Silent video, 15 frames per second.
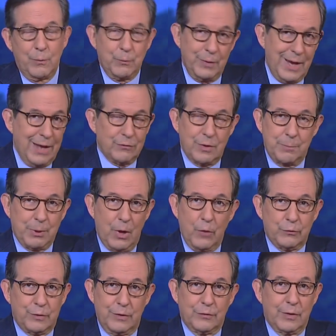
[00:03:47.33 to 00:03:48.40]
Nancy
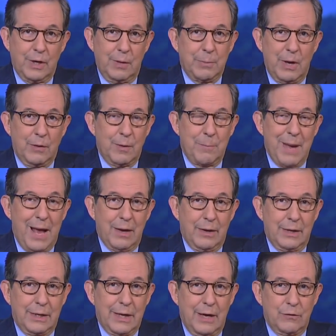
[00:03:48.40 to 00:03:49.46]
Pelosi isn't going to be on the
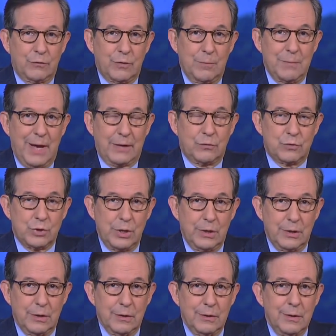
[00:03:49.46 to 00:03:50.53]
ballot against him next
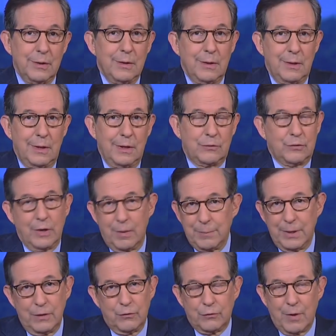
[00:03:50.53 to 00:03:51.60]
year. It's going to
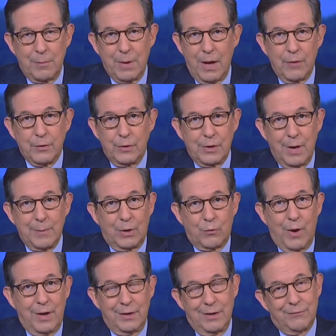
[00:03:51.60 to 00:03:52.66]
be some other
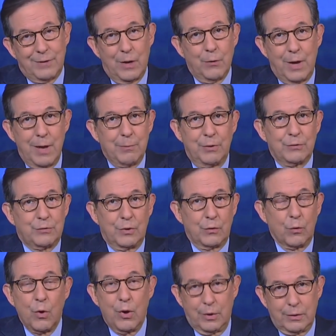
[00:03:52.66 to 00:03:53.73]
Democrat. And if they're able to
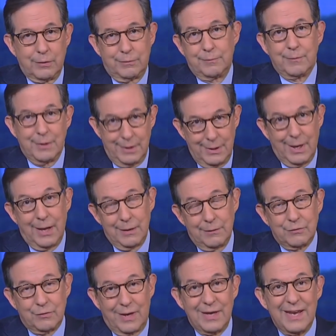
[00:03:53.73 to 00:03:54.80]
look, and
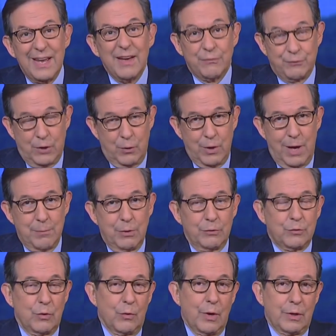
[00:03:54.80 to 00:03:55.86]
I say if they're able
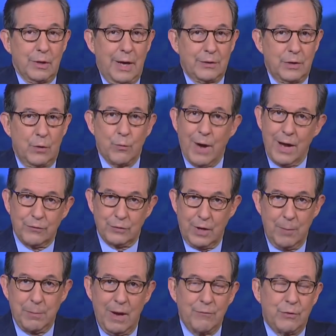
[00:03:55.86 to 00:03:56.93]
to look like they're
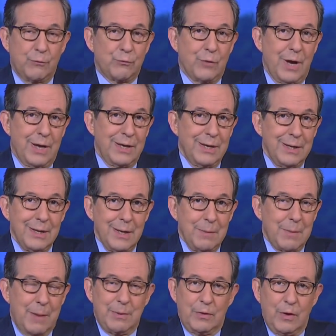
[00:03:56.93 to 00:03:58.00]
rising above the fray,
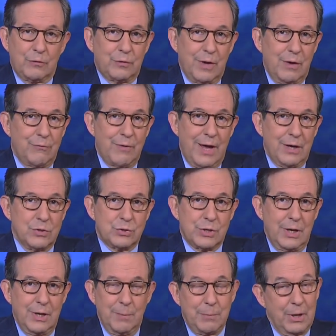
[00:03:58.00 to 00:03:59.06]
maybe there's an advantage
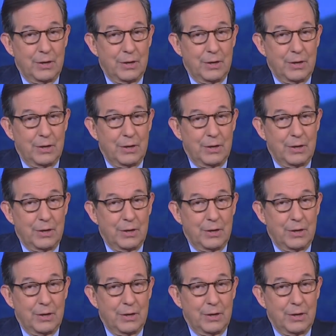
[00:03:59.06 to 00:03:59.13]
to him.